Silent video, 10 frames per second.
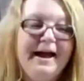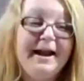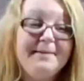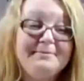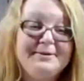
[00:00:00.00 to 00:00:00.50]

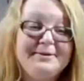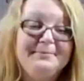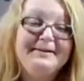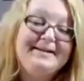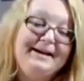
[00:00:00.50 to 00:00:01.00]
And I'm super
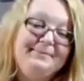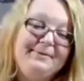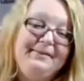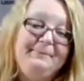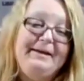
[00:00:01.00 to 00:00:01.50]
excited
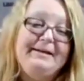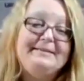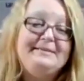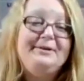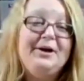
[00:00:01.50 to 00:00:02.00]
about that because,